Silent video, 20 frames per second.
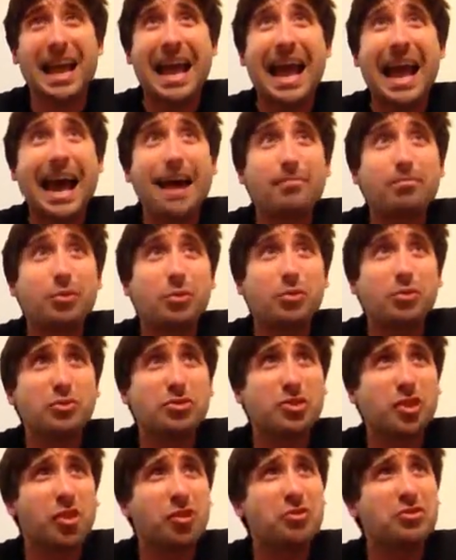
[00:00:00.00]

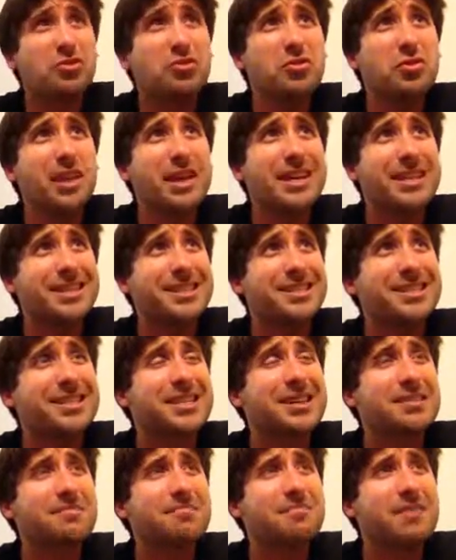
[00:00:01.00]
apples, also like
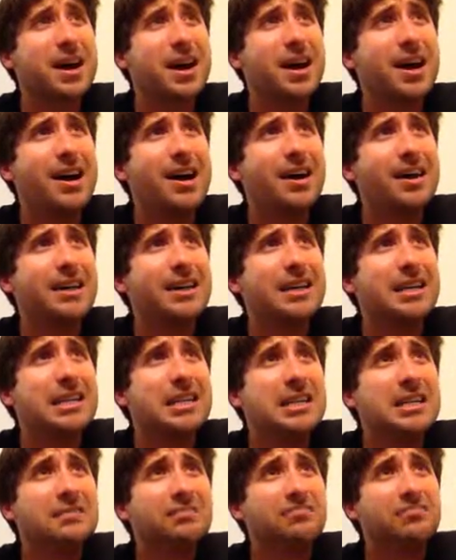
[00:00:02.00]
some
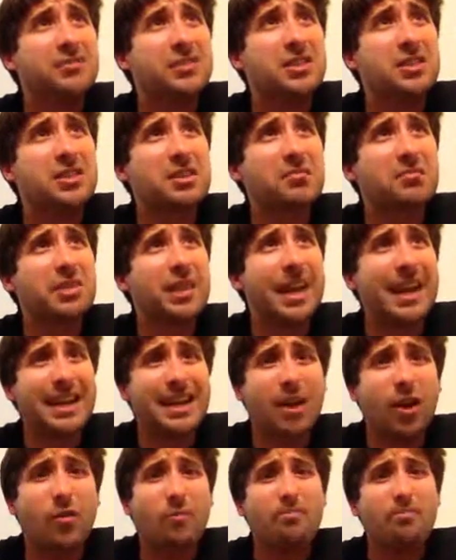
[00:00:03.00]
like